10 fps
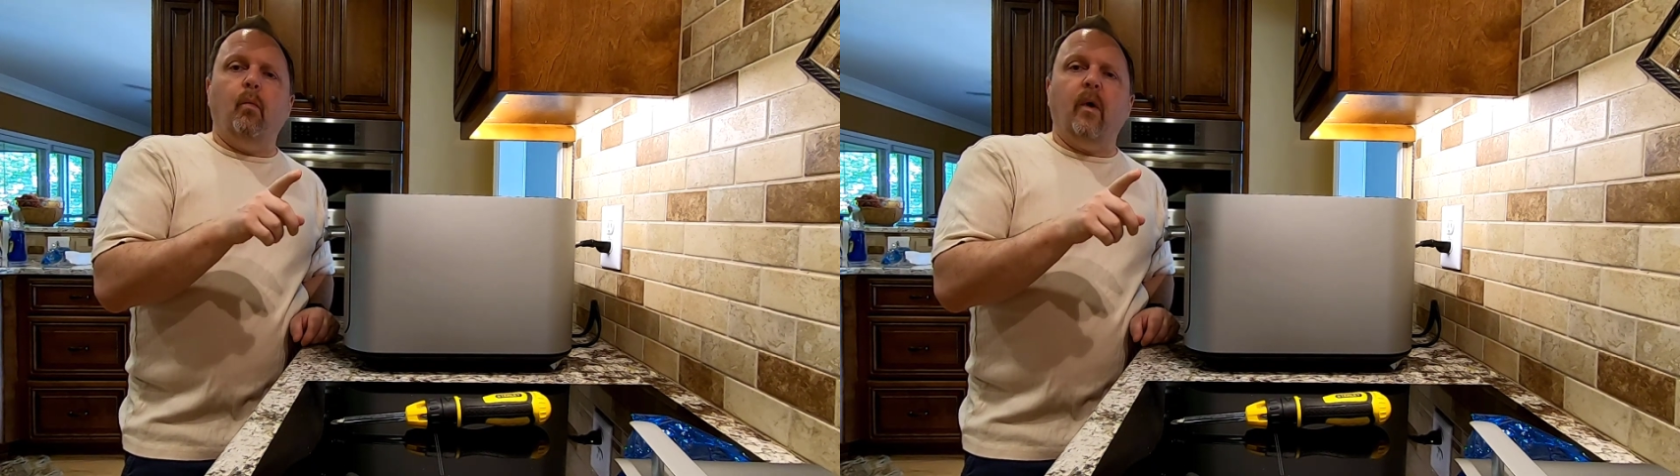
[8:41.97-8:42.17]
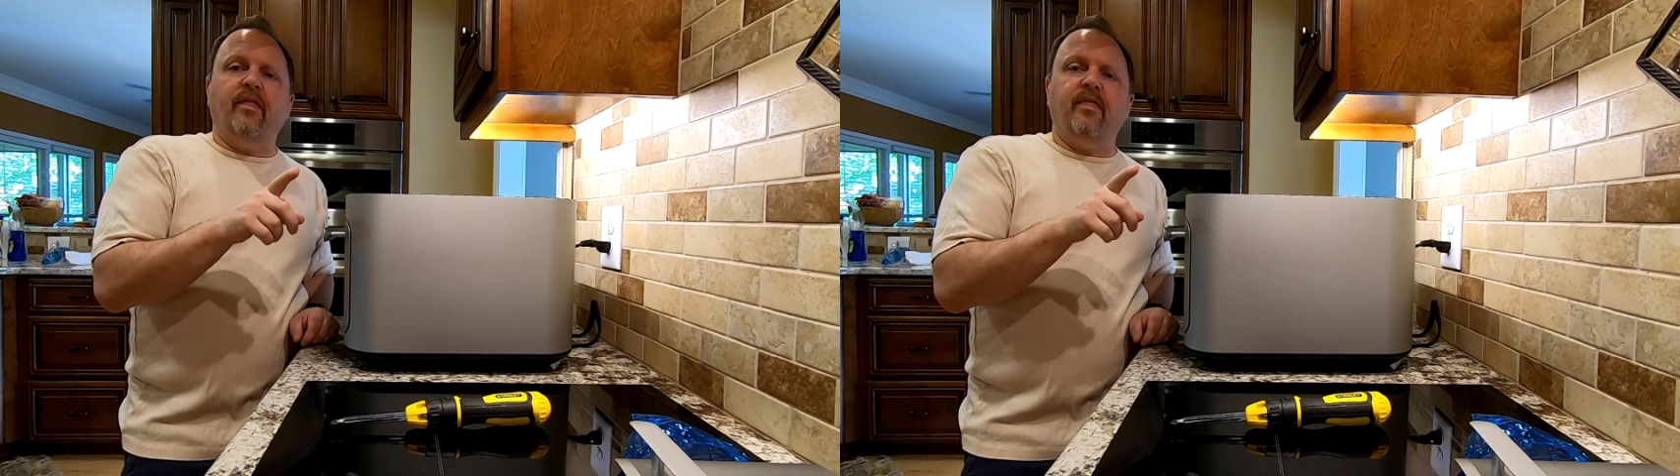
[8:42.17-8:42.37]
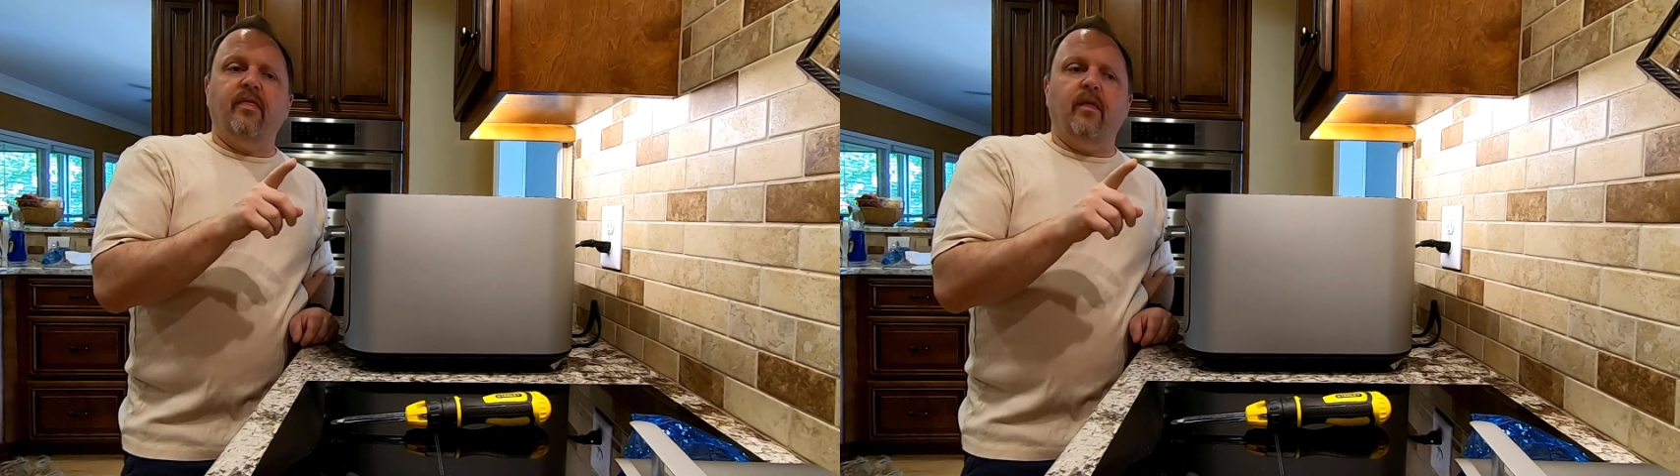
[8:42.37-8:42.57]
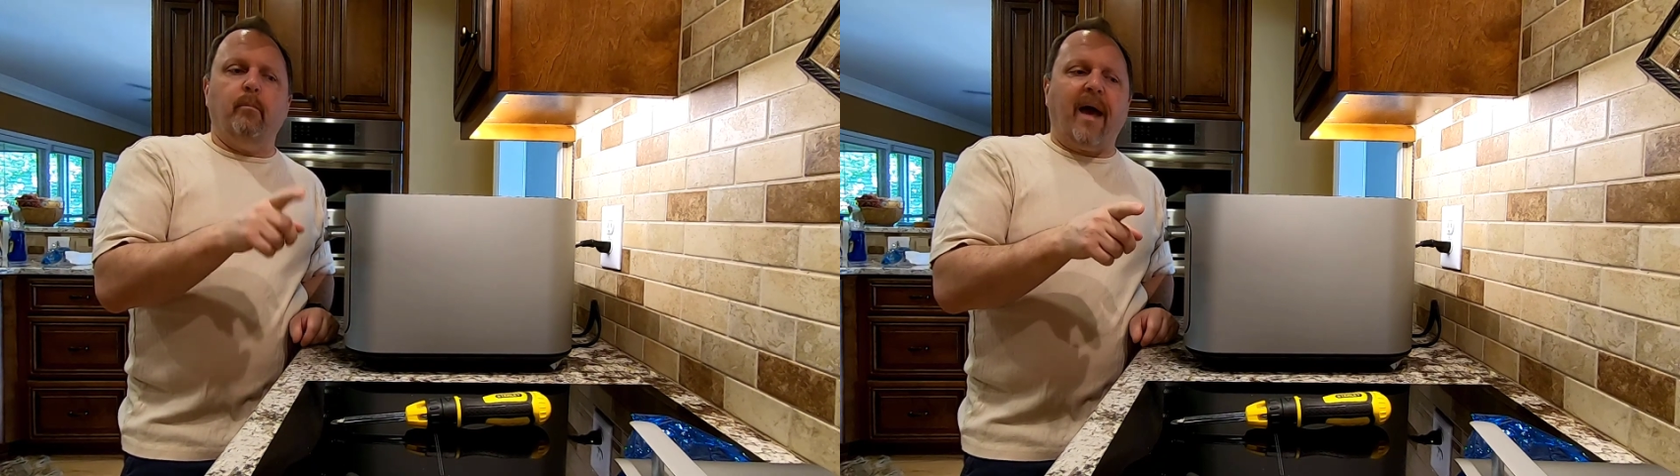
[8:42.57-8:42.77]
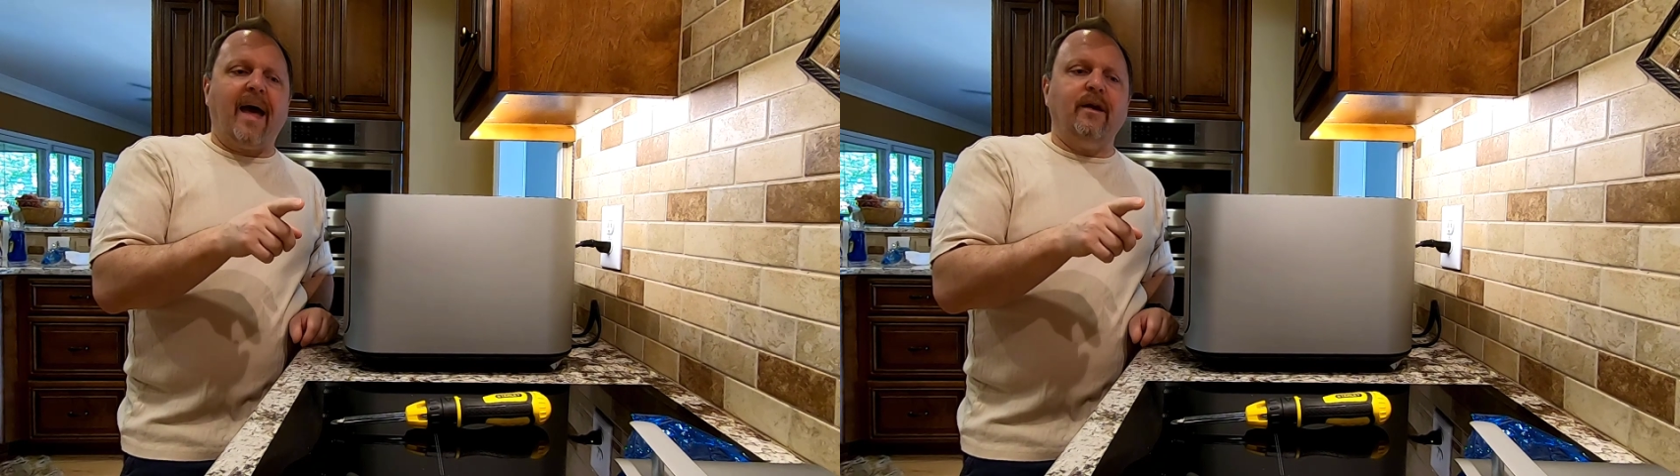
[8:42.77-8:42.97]
with the
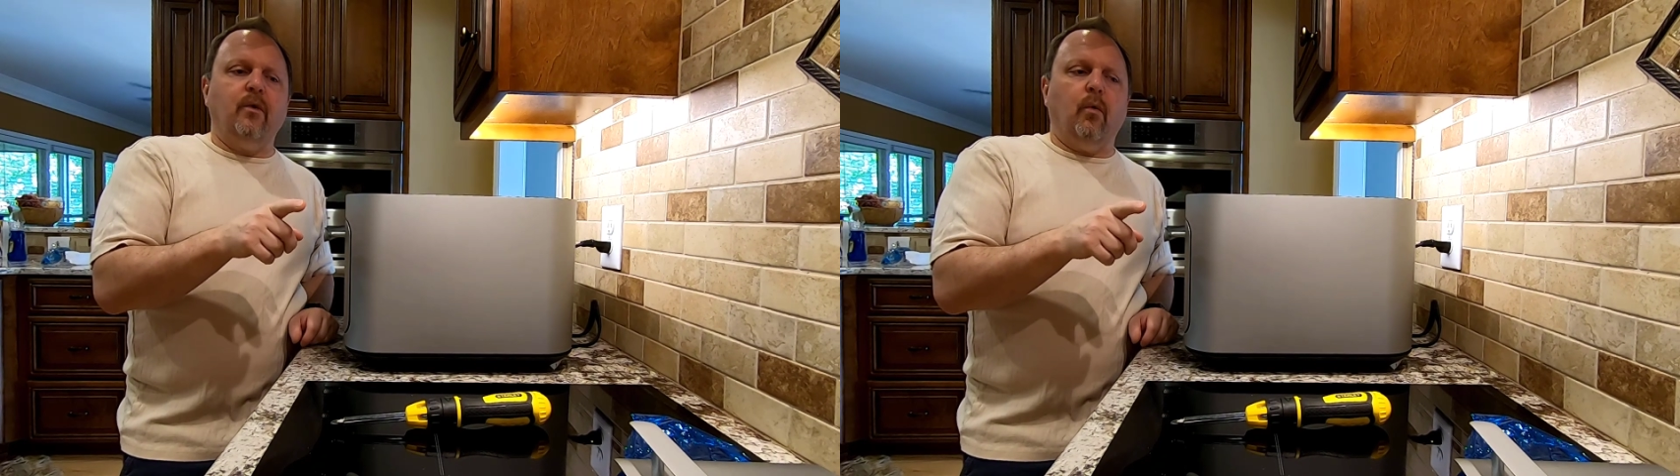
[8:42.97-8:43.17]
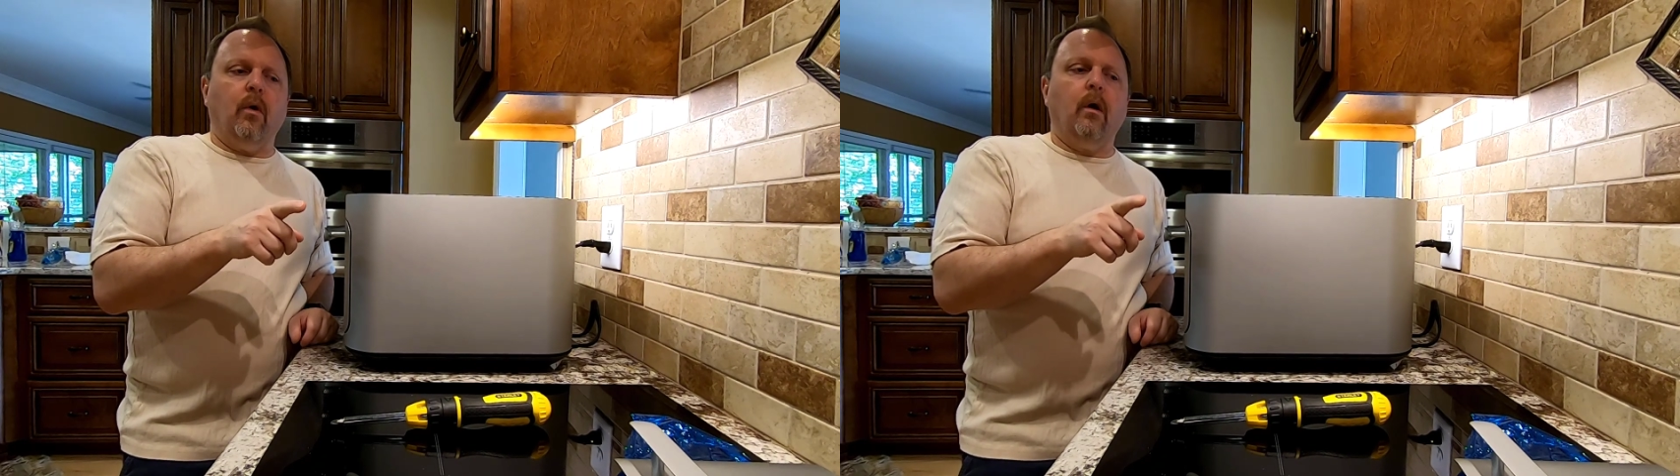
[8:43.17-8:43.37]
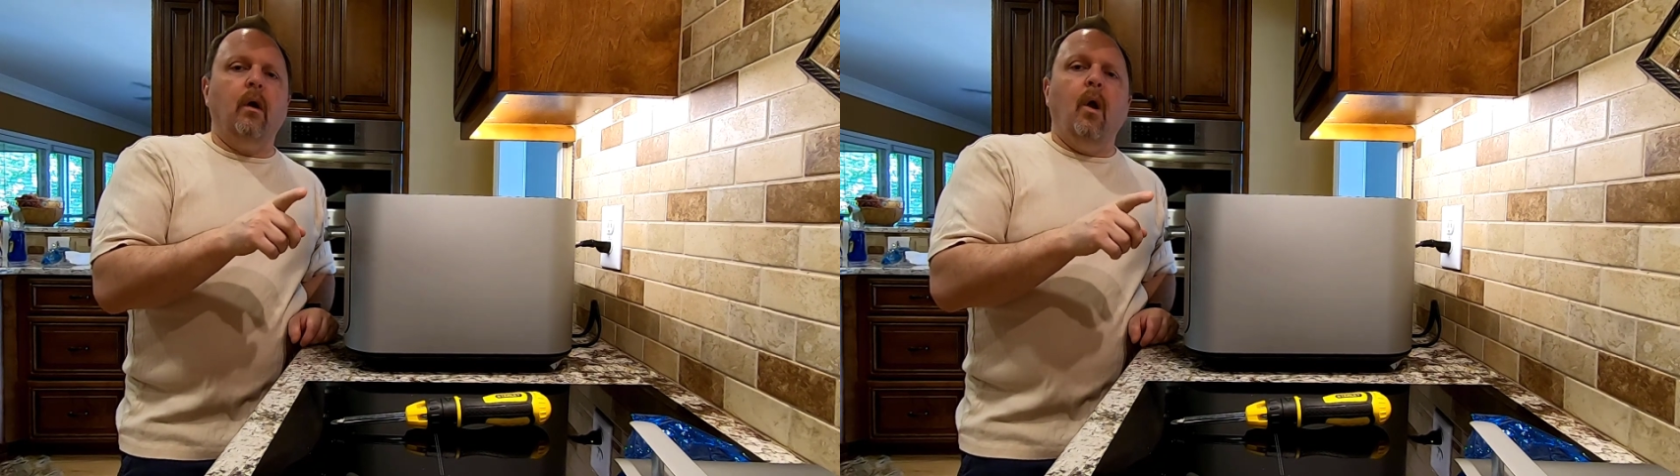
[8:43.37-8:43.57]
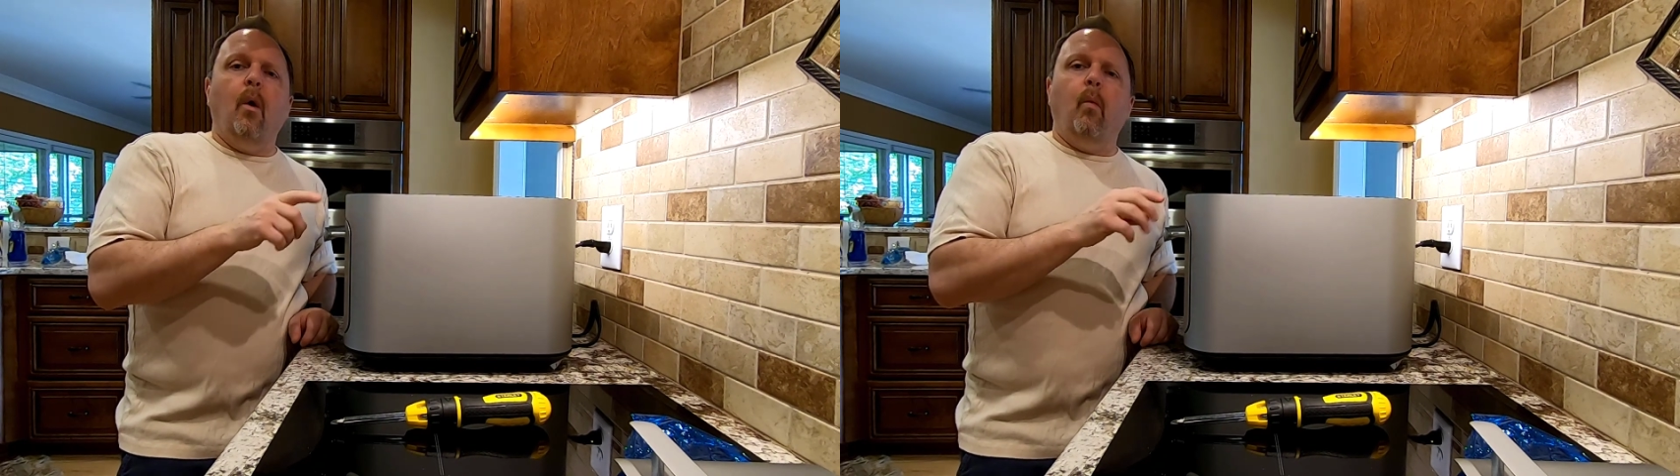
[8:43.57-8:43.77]
bad door,